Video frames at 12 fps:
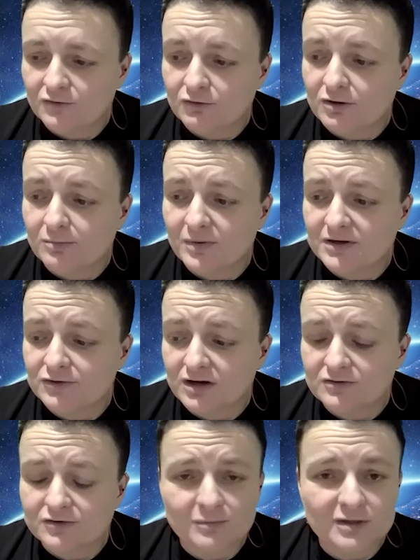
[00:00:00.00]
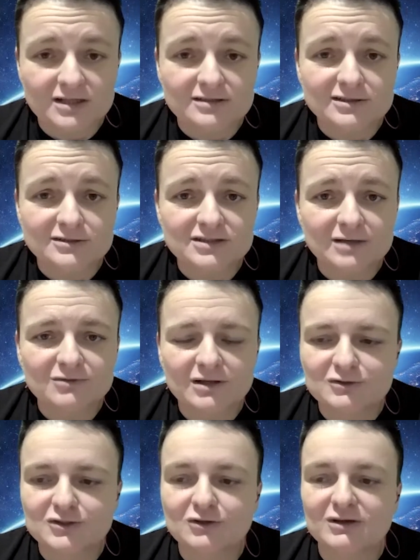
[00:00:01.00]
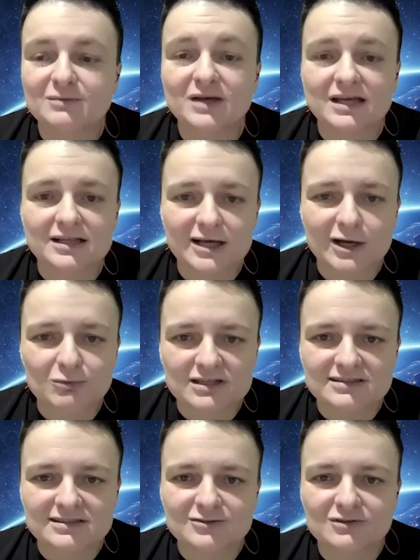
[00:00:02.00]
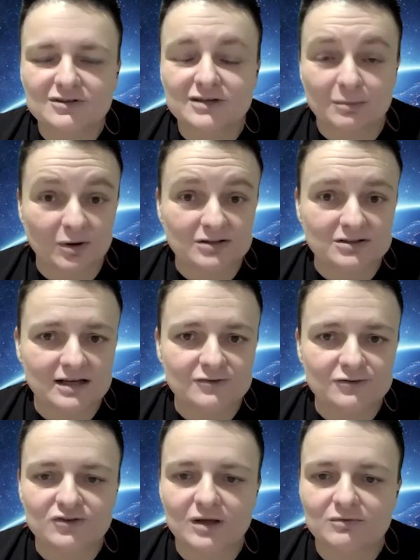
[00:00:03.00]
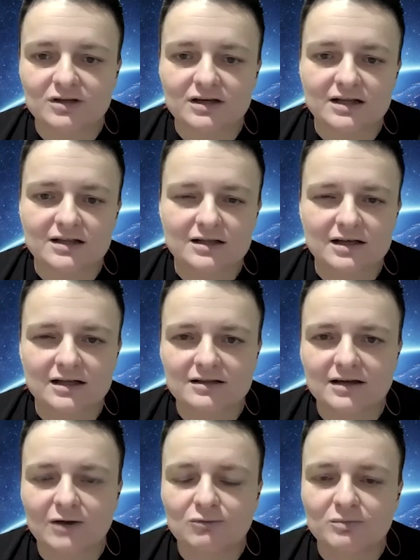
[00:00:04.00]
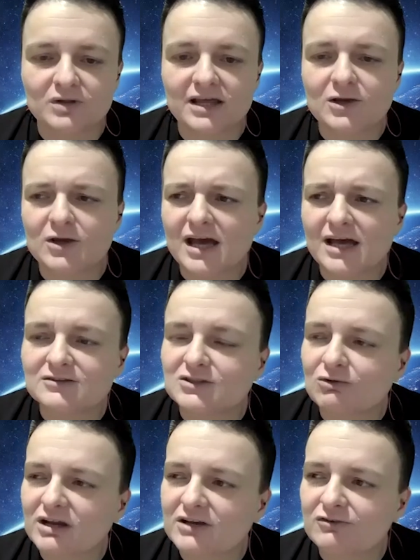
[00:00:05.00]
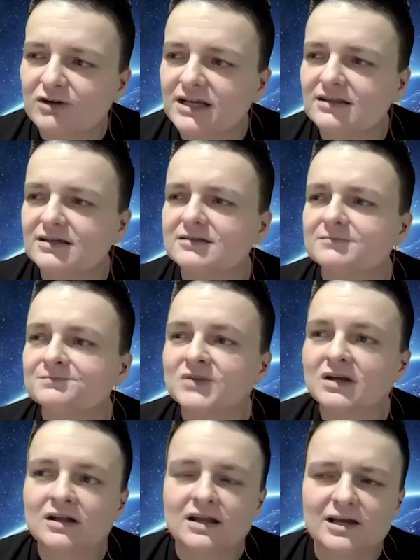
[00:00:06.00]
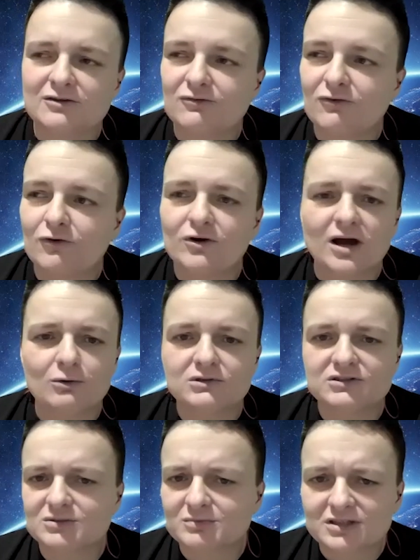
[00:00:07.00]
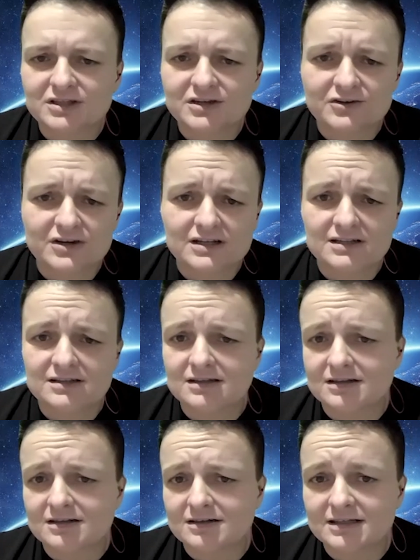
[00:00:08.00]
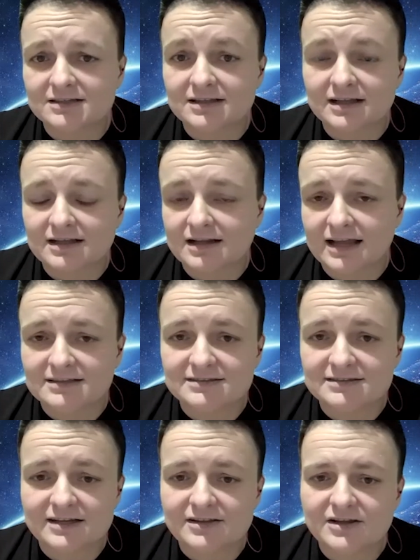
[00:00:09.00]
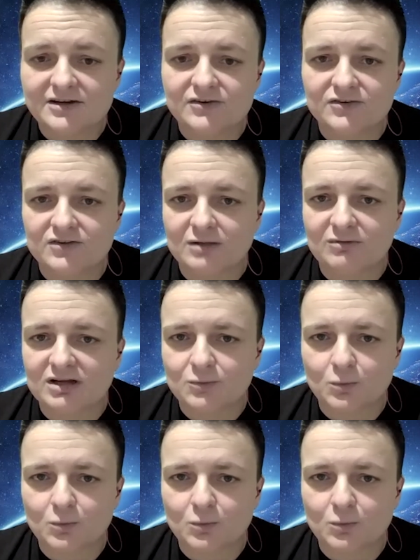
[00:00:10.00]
compared to other comedians, because sometimes, at the beginning, I would listen to a podcast or something, and the guy would be like, "Yes, so I created like 4 hours of material in the last 10 years," and I'm like,